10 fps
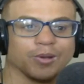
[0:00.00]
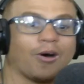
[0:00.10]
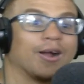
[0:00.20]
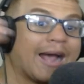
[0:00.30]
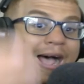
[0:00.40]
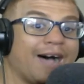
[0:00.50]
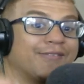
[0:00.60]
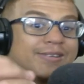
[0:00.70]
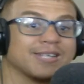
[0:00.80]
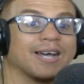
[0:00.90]
can't
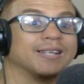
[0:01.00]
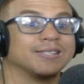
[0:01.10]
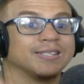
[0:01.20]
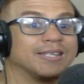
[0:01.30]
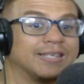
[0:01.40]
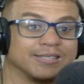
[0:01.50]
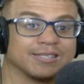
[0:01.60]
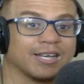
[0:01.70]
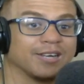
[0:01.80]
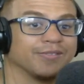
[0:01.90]
have a titan
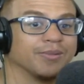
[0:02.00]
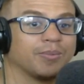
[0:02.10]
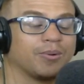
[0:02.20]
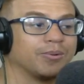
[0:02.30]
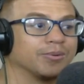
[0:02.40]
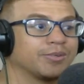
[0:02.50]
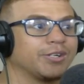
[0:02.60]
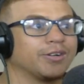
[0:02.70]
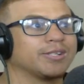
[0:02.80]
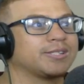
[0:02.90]
inside of the wall. You
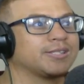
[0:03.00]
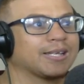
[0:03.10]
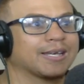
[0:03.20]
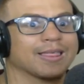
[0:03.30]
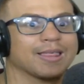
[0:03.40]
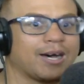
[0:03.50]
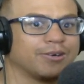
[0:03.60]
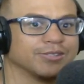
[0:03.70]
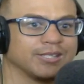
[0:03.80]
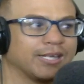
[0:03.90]
know, this is like
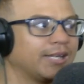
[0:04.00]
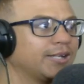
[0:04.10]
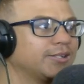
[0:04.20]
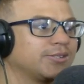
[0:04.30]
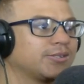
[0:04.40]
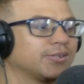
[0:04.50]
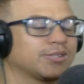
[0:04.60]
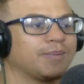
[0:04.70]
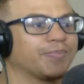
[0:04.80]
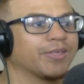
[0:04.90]
1,000 years or
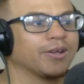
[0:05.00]
something